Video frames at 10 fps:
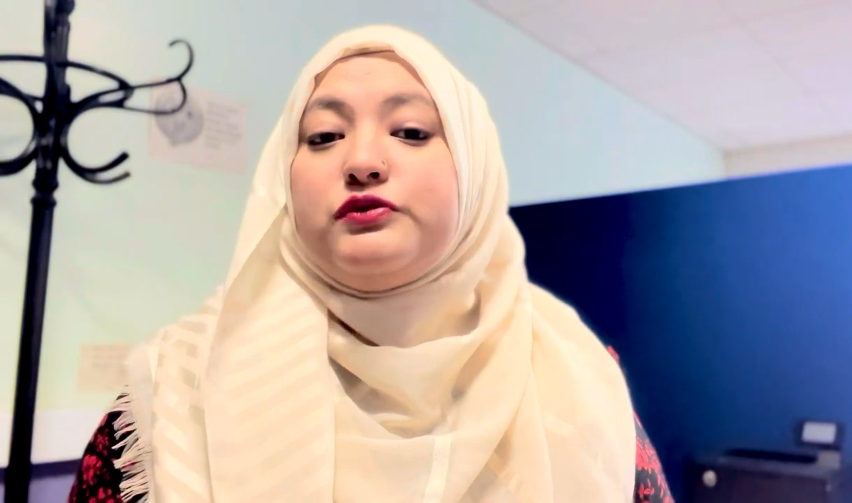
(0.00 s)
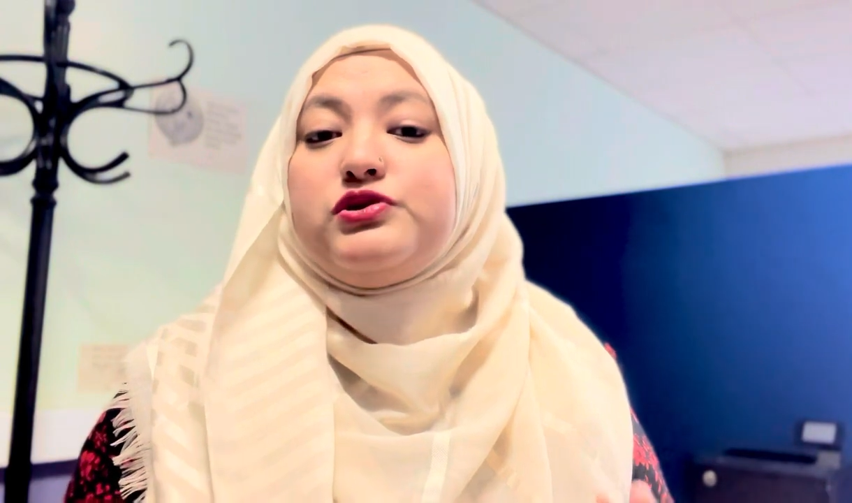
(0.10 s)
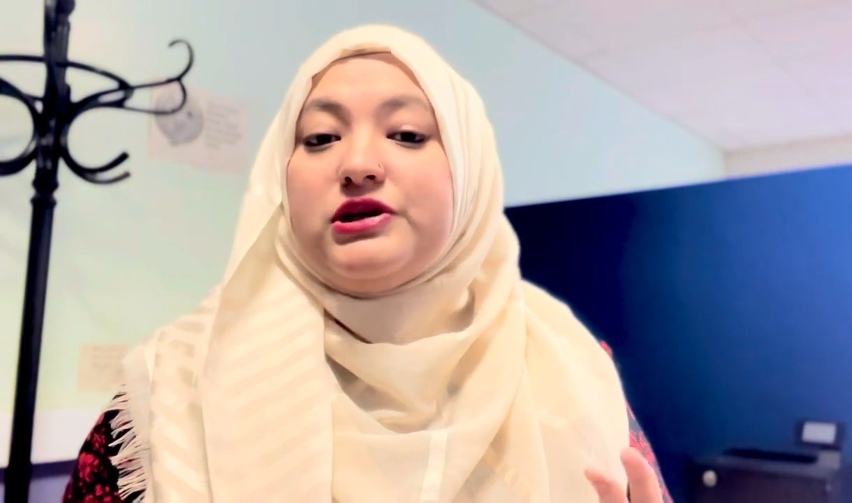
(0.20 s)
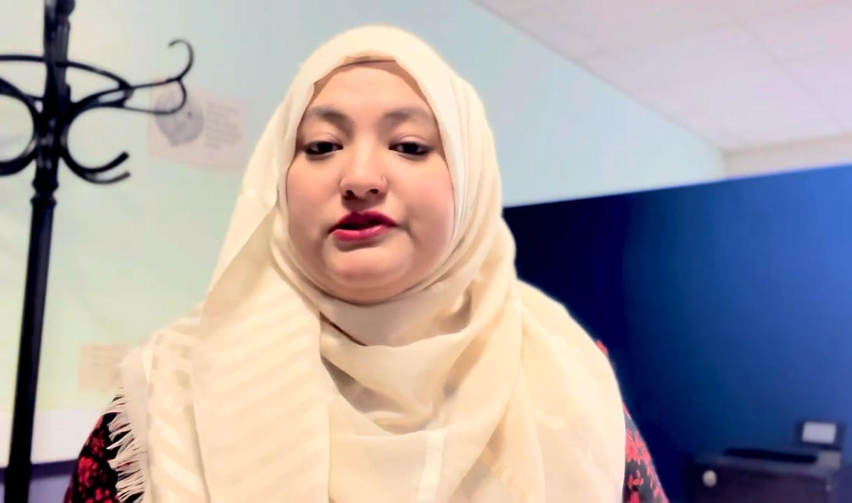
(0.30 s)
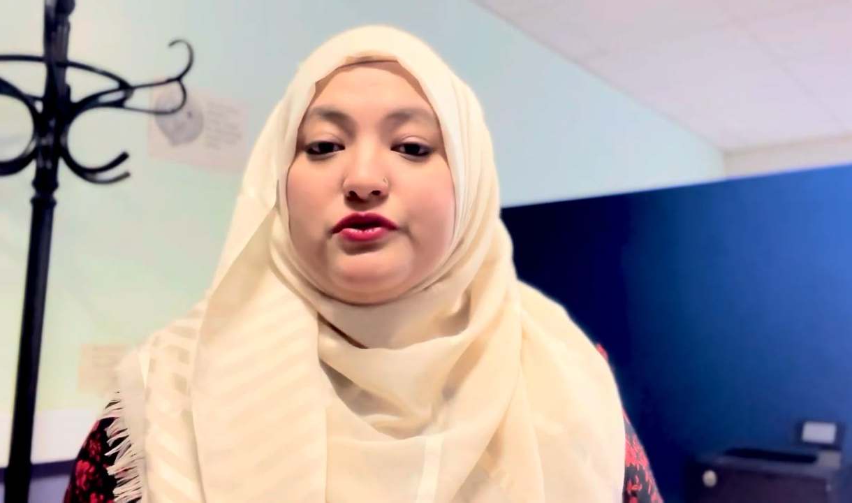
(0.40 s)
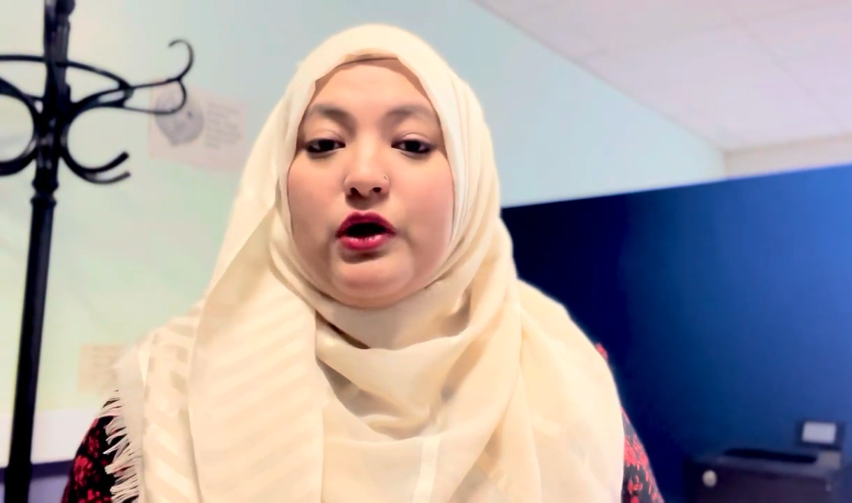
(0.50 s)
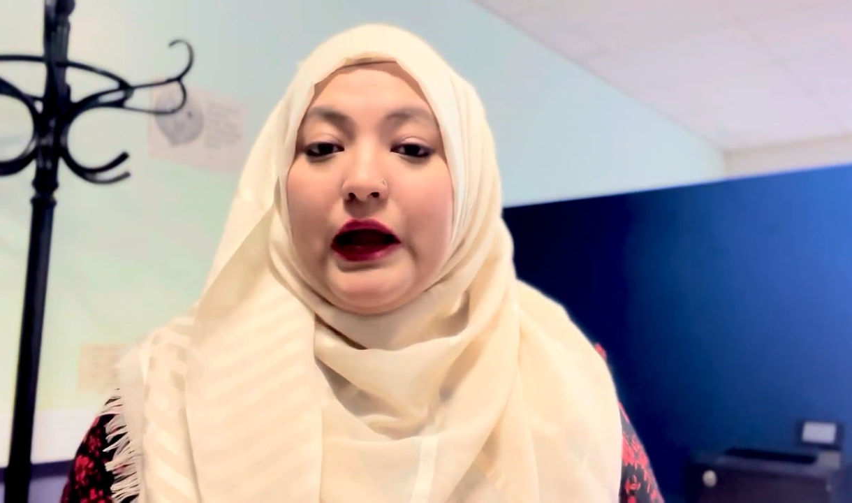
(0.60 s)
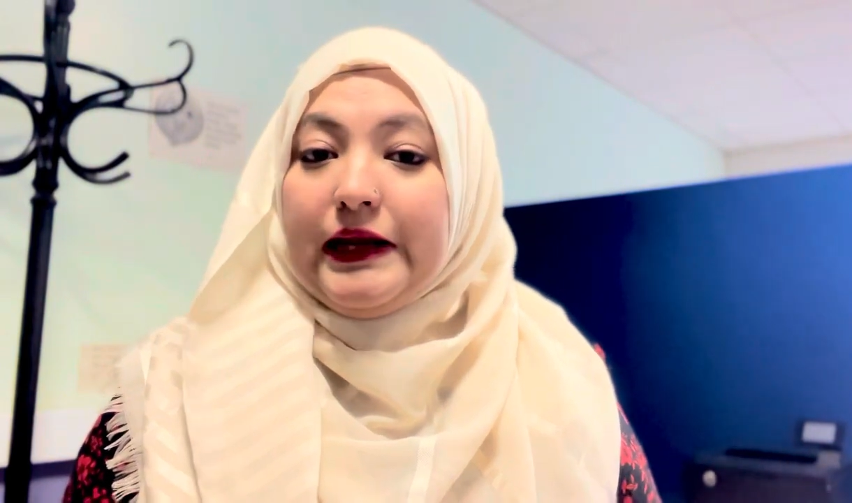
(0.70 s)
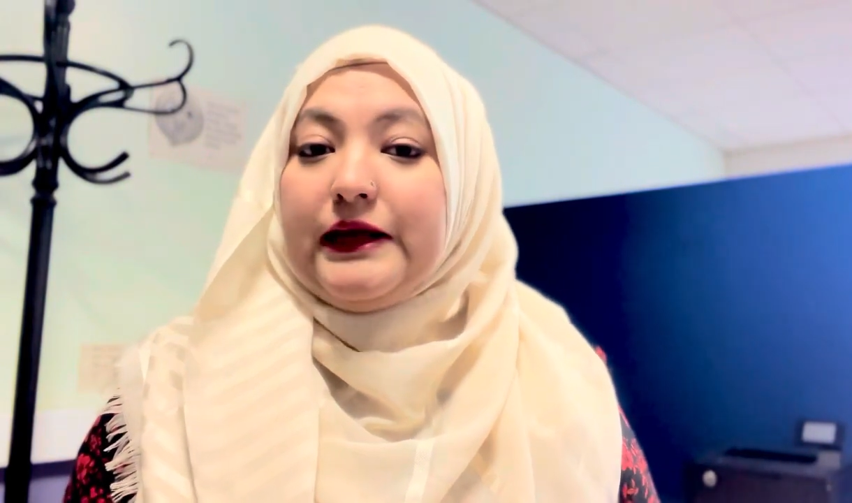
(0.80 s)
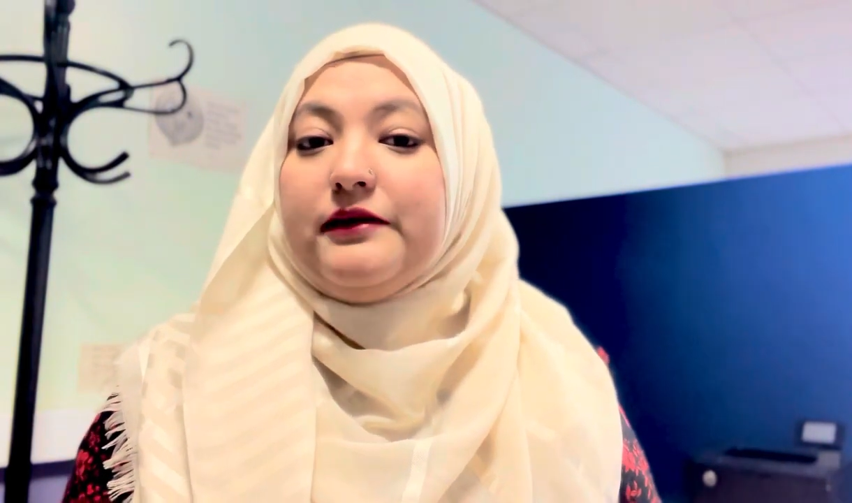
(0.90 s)
to just
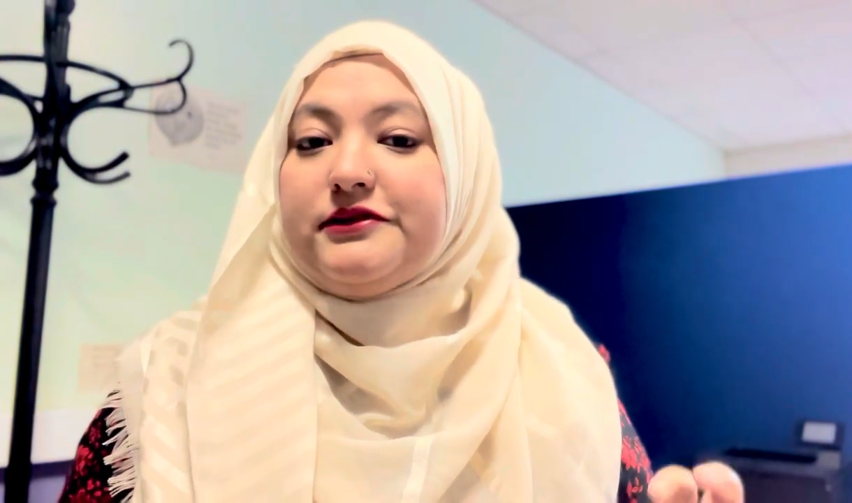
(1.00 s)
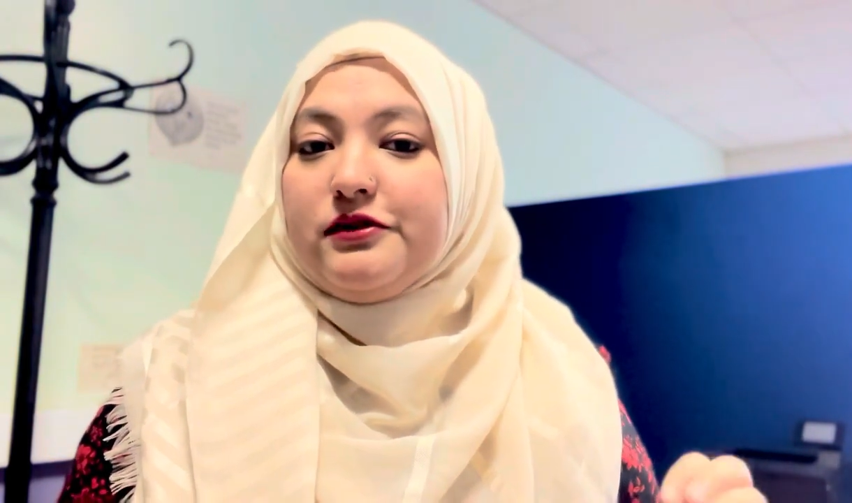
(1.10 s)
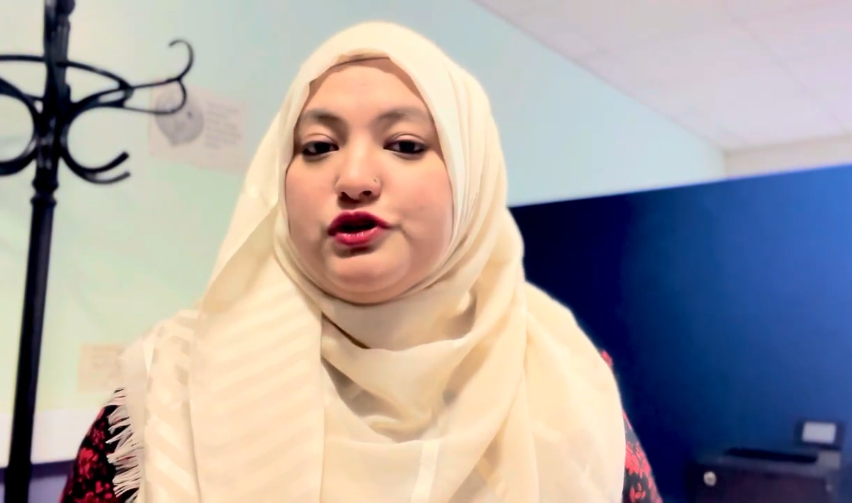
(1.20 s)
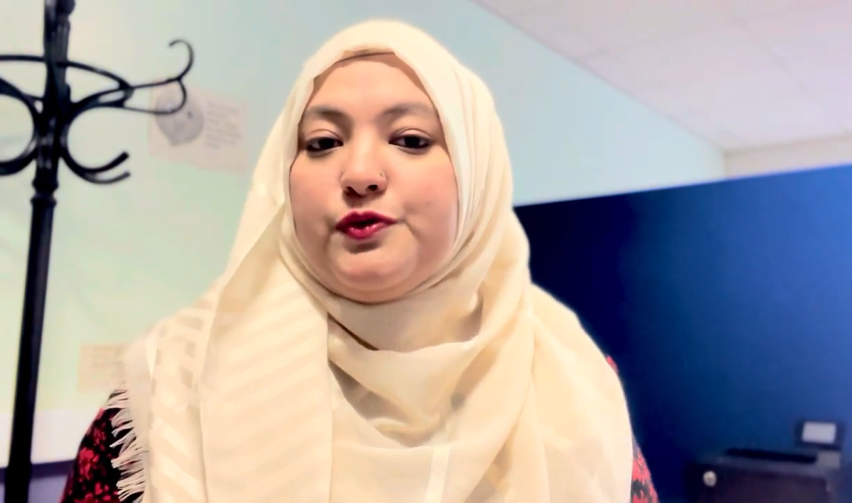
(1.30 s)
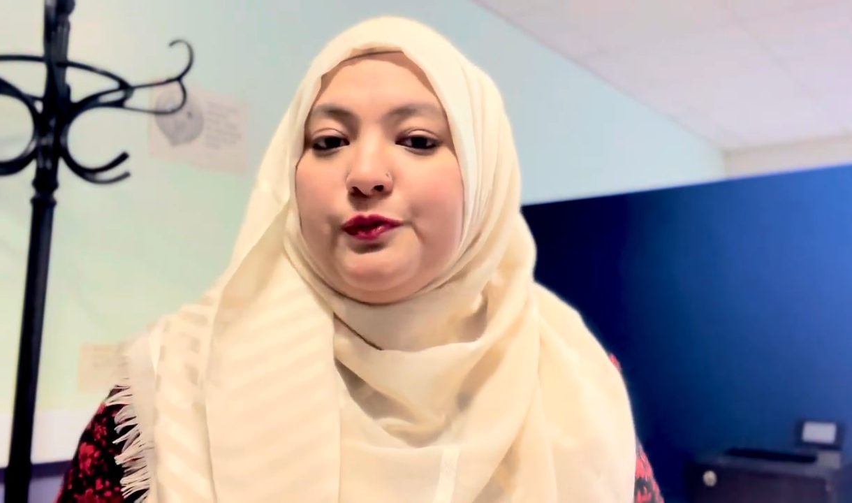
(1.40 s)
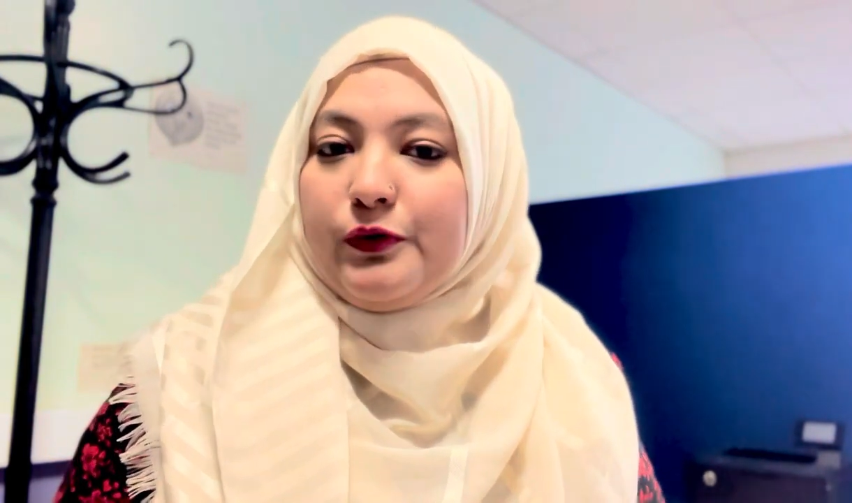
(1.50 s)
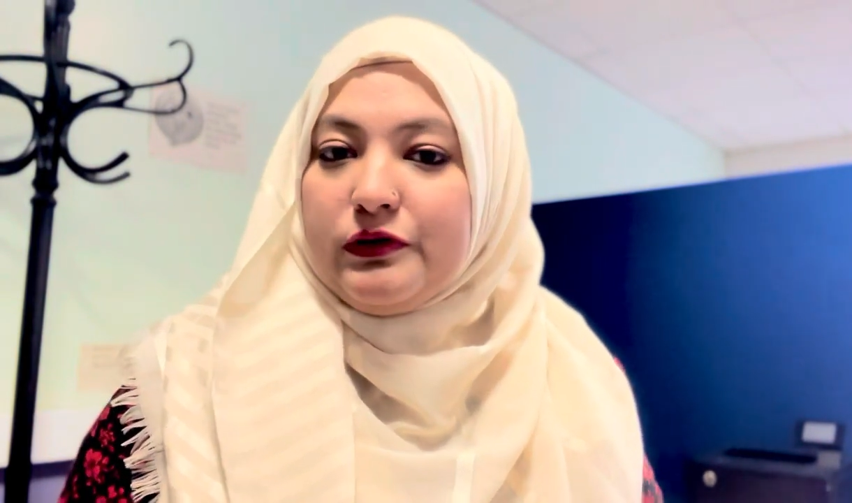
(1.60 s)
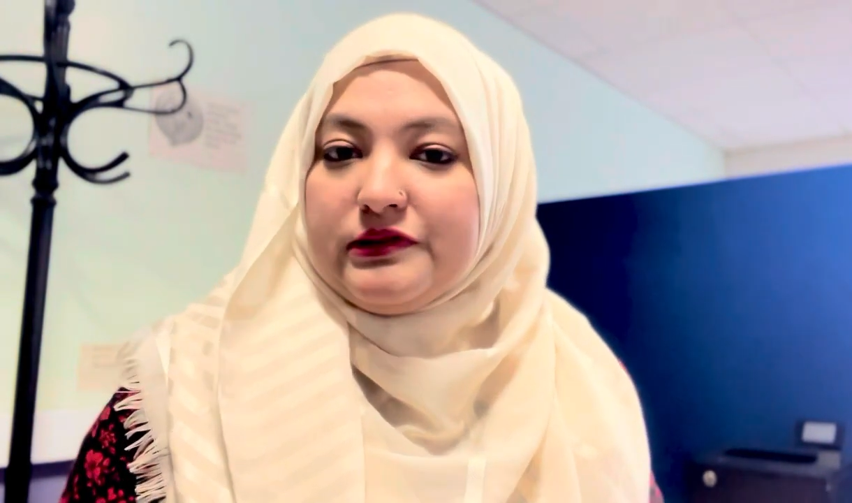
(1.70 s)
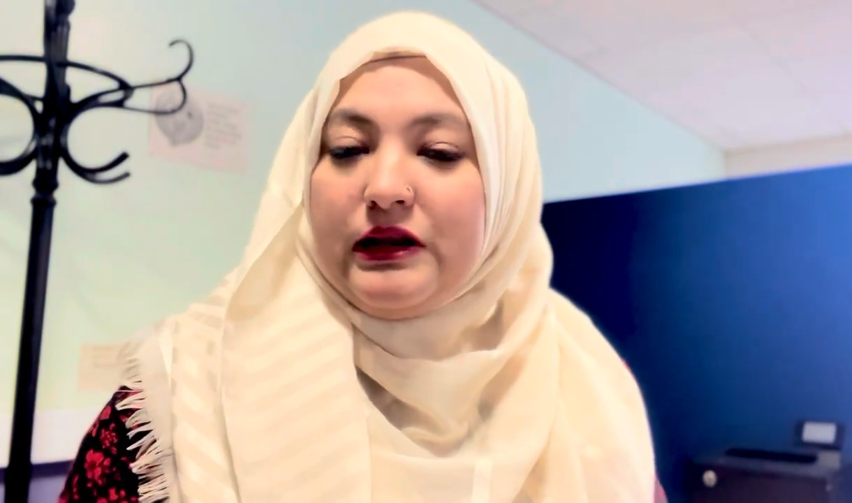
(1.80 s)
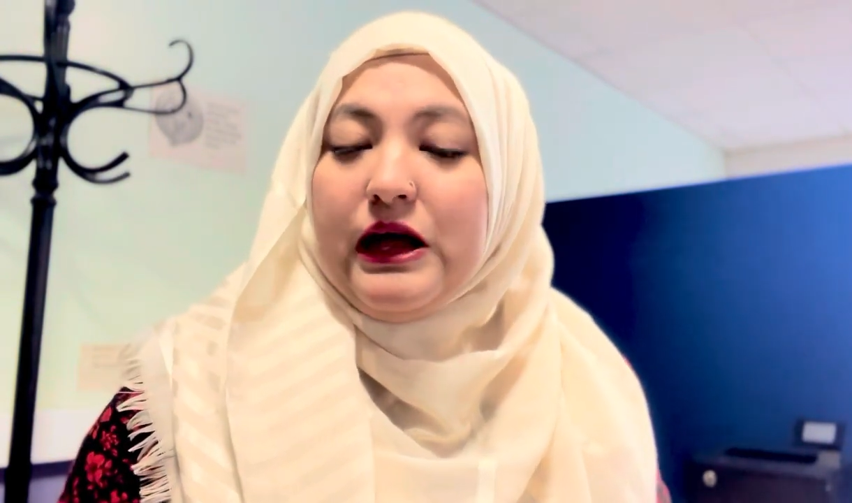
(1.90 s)
write a research
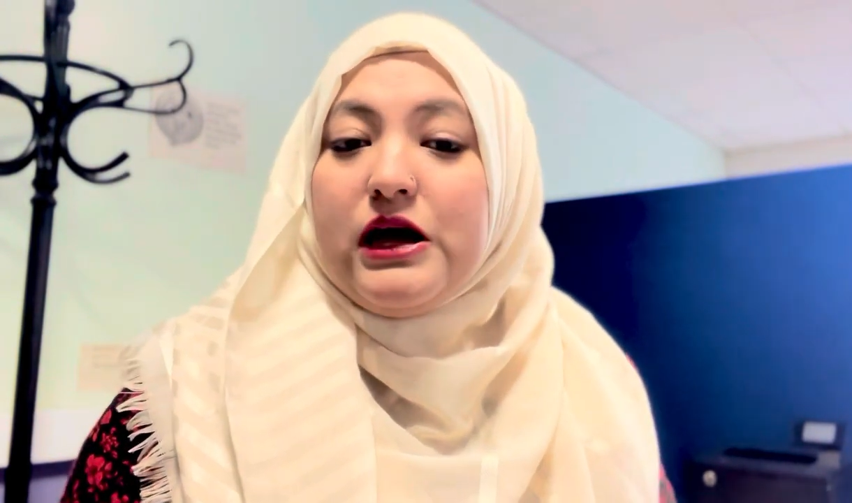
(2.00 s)
proposal,